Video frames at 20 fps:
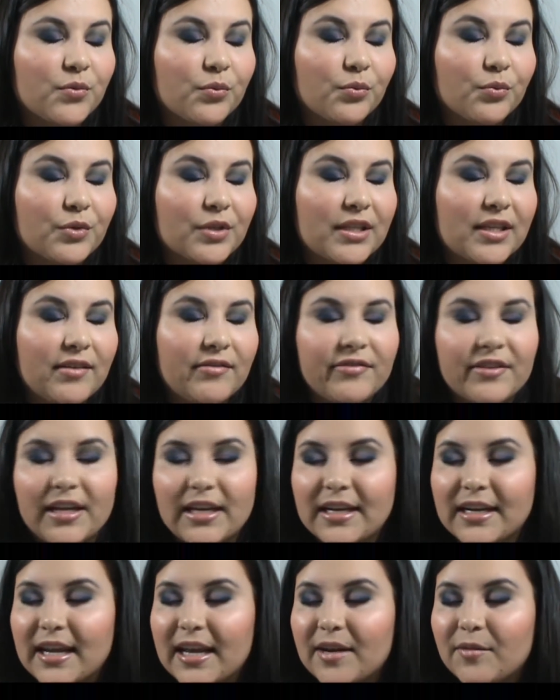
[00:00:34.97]
really
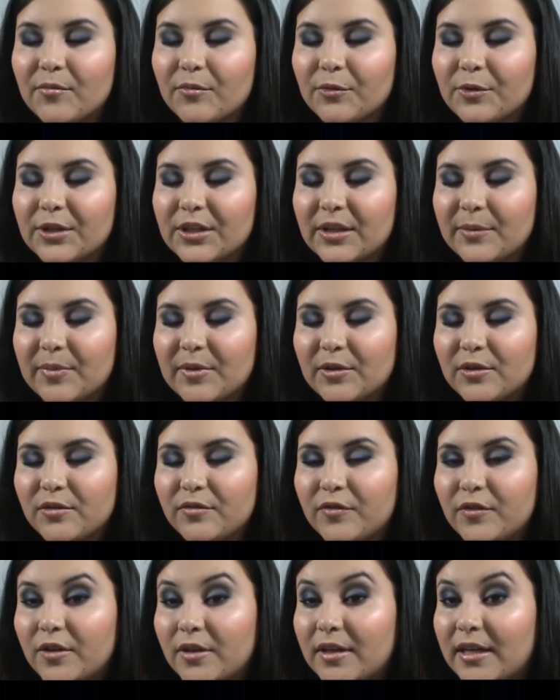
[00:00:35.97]
fun and really
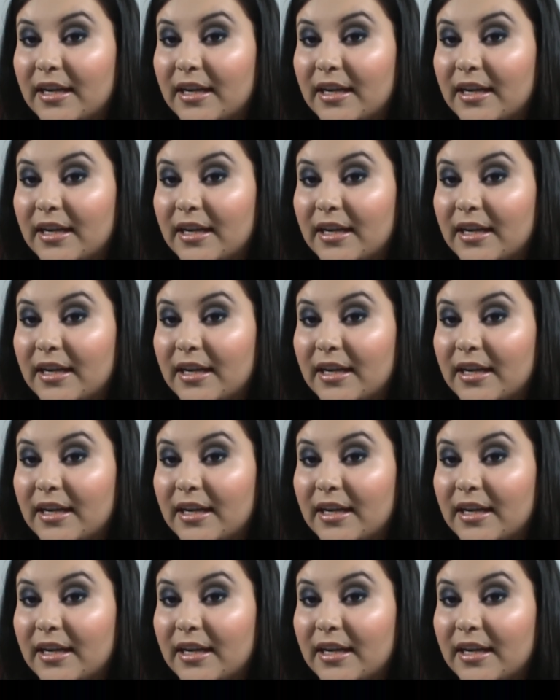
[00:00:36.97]
beautiful,